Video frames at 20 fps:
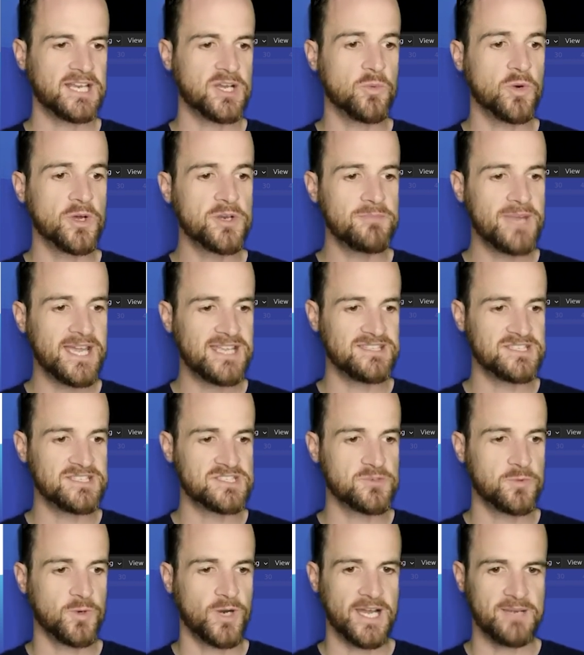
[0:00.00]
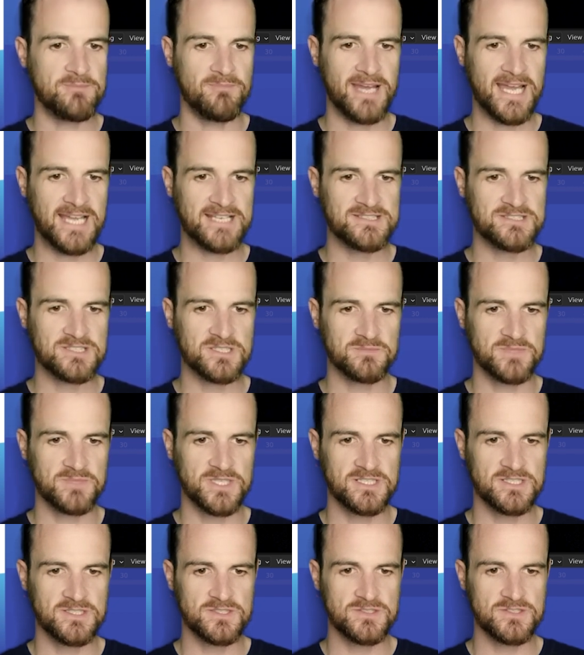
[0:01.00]
And I want to make this quite matte, so
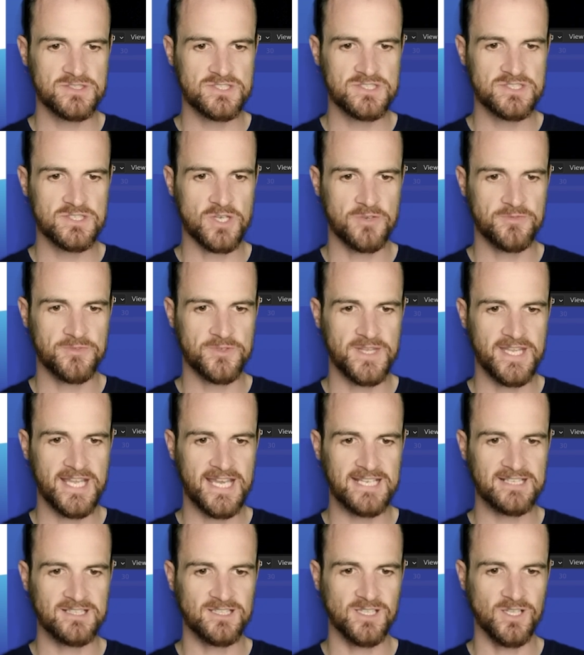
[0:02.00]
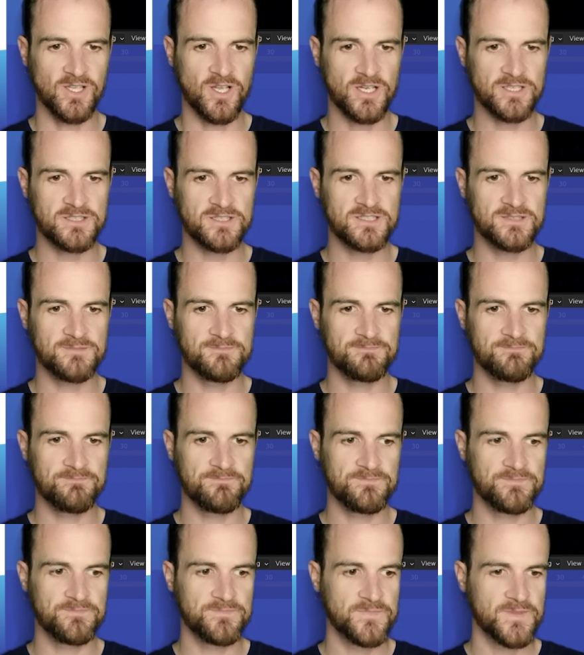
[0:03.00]
I'm going to soften that a lot.
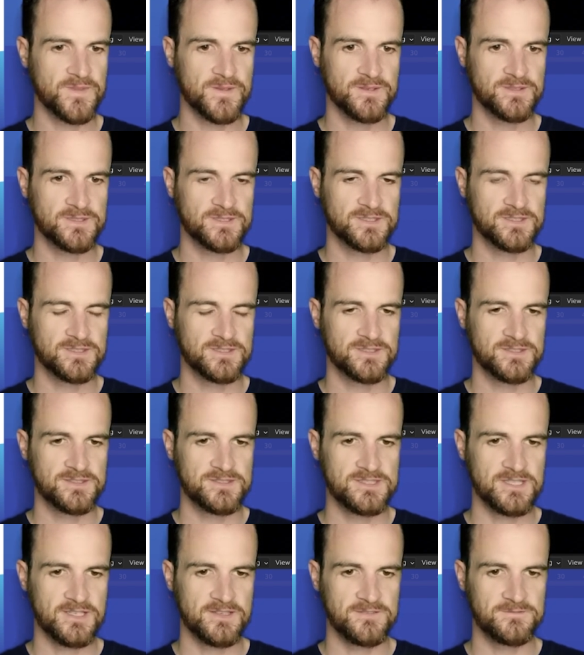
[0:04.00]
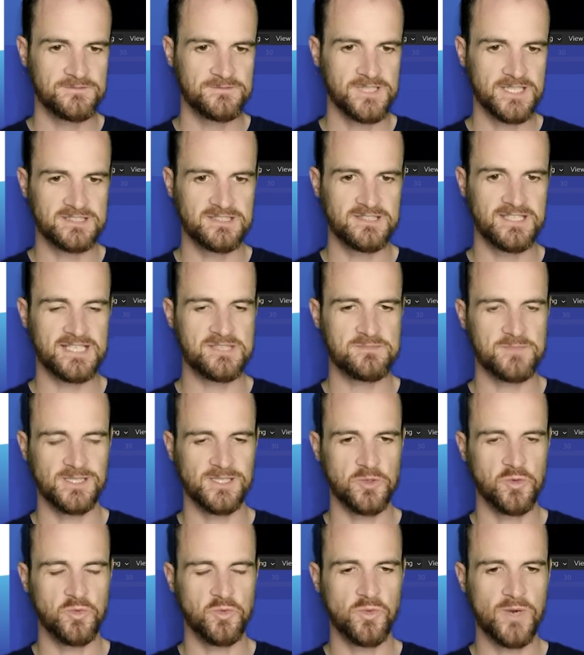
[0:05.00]
So I've clicked,
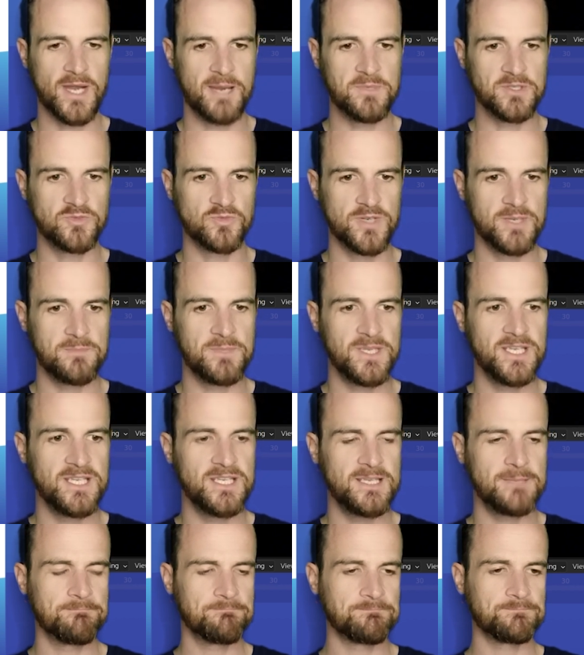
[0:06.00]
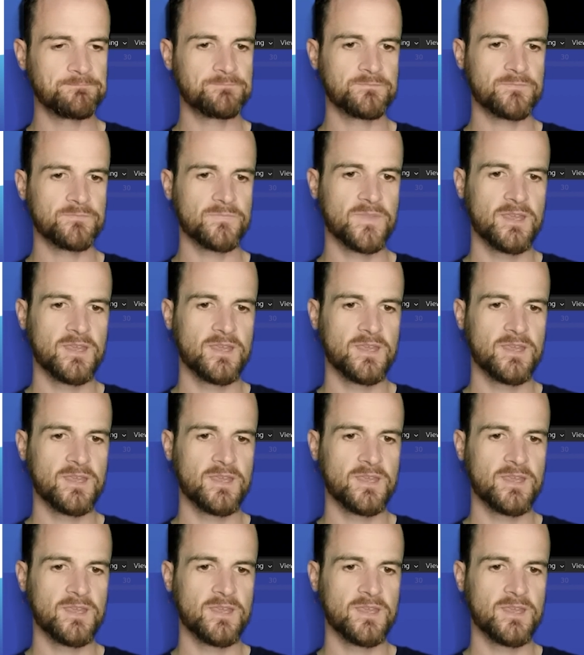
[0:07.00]
that's my little rubber grip here.